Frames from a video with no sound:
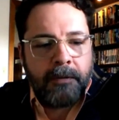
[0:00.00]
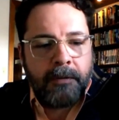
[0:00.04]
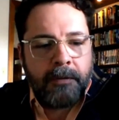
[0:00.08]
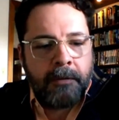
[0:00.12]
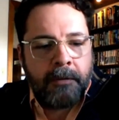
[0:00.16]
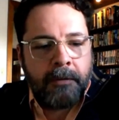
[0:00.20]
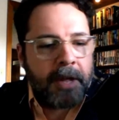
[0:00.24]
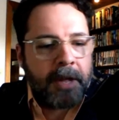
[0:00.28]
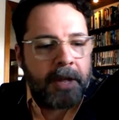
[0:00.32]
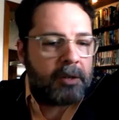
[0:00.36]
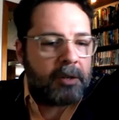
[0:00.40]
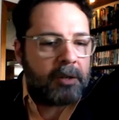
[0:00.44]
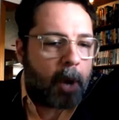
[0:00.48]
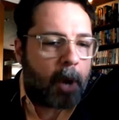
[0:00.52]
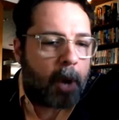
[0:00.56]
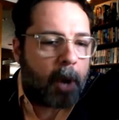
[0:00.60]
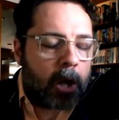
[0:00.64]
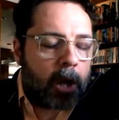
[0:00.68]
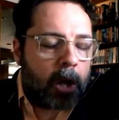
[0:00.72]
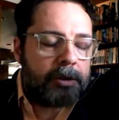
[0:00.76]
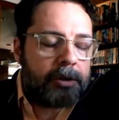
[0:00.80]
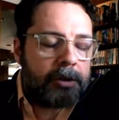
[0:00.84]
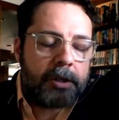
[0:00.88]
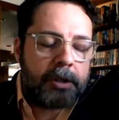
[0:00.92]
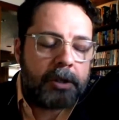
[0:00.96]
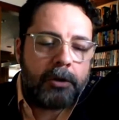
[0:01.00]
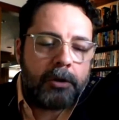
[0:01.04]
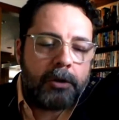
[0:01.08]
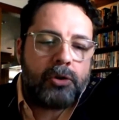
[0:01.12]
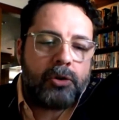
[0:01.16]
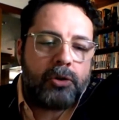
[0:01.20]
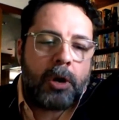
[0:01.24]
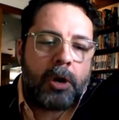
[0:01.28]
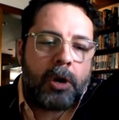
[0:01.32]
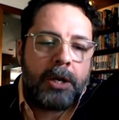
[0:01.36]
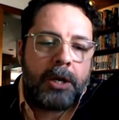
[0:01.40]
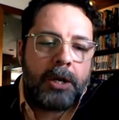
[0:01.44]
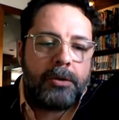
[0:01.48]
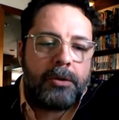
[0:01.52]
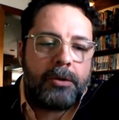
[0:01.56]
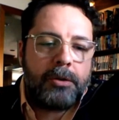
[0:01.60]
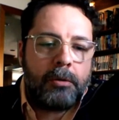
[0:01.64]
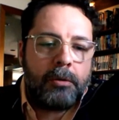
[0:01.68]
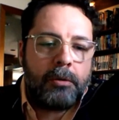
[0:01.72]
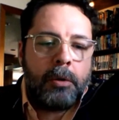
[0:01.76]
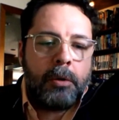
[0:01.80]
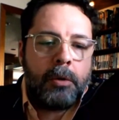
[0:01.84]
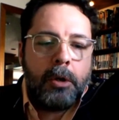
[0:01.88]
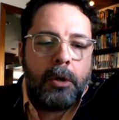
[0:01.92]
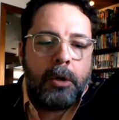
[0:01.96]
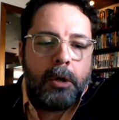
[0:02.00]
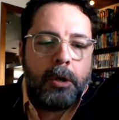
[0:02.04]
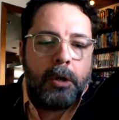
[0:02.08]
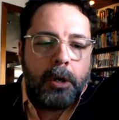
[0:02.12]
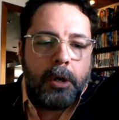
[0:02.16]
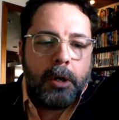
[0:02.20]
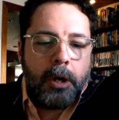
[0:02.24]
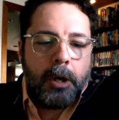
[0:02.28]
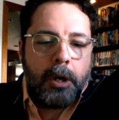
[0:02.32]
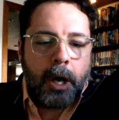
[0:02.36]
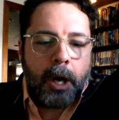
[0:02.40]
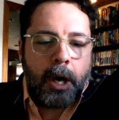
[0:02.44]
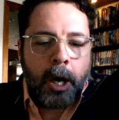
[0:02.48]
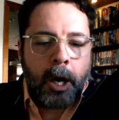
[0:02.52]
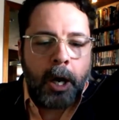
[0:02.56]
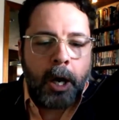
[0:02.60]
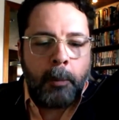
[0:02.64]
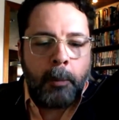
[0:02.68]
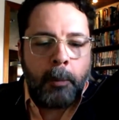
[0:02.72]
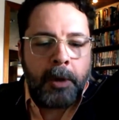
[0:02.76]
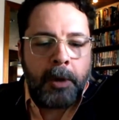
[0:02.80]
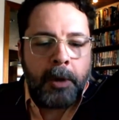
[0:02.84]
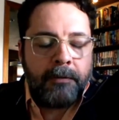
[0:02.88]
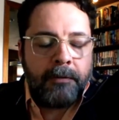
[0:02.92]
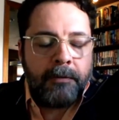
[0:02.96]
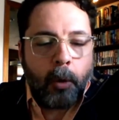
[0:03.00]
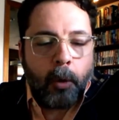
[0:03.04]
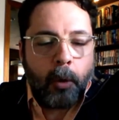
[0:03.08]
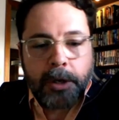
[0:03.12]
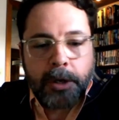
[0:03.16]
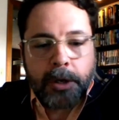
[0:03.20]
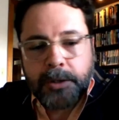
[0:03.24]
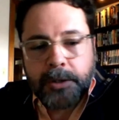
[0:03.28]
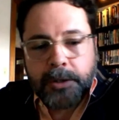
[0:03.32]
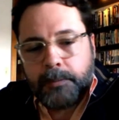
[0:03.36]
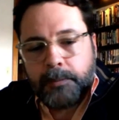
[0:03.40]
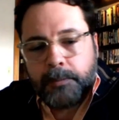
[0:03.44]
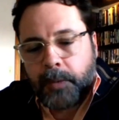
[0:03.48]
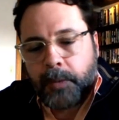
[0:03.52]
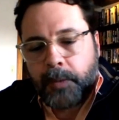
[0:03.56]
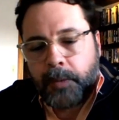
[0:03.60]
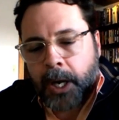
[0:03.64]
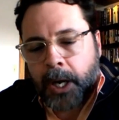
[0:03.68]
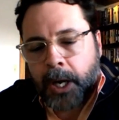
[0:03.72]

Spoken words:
if that's a policy you're trying to enforce.